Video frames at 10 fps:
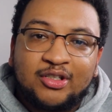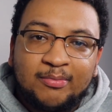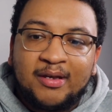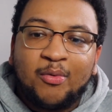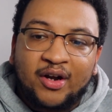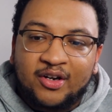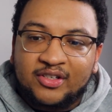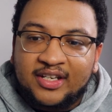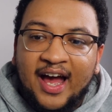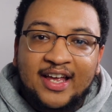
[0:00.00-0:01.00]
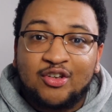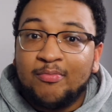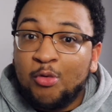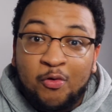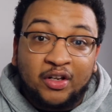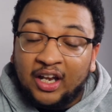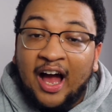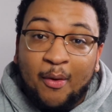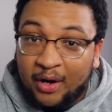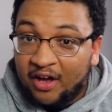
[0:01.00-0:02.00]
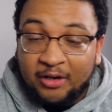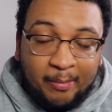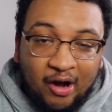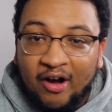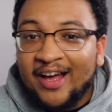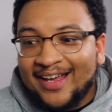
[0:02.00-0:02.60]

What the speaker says: to be one of those guys who move a lot without the ball.